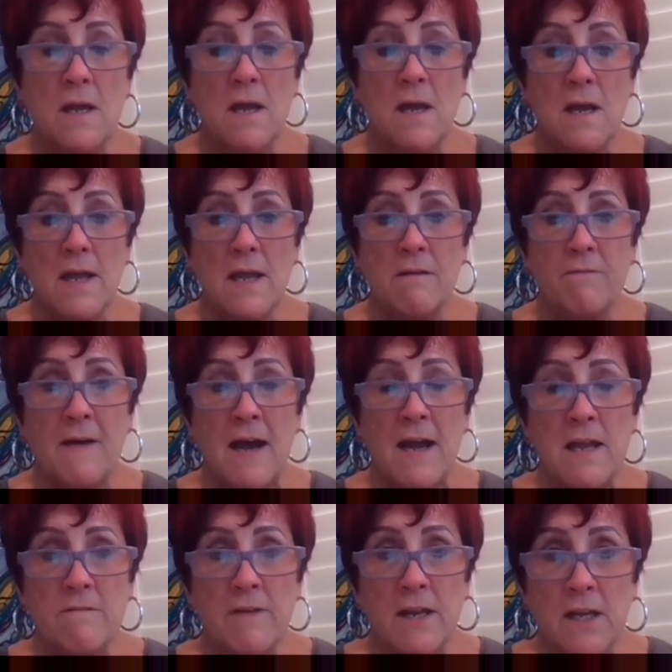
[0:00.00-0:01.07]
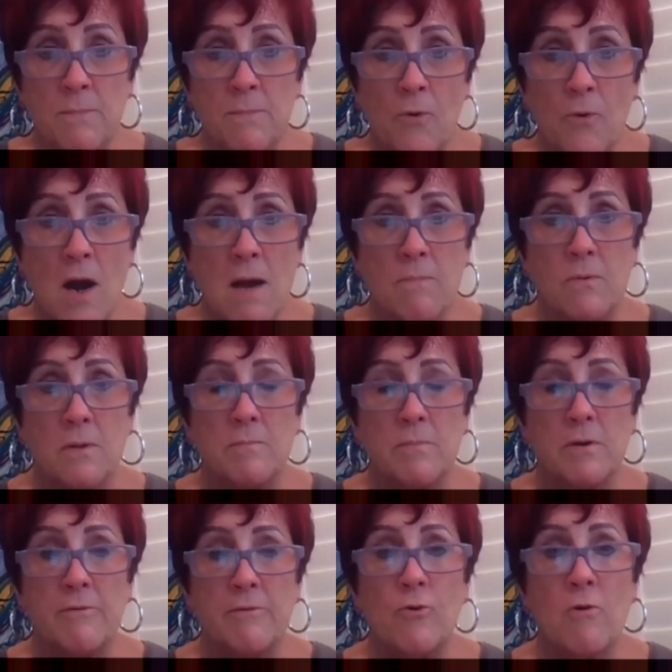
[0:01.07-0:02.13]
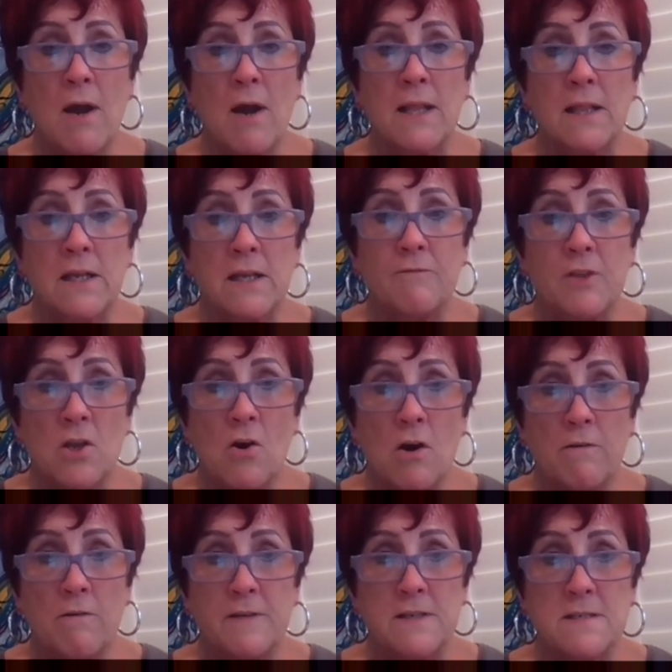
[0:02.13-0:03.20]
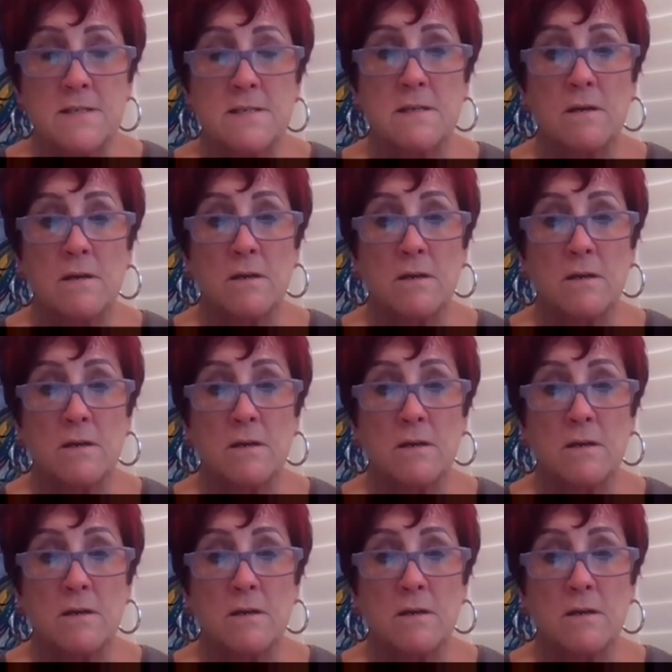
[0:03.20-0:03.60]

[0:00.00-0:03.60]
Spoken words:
If I have any problem before I leave the office,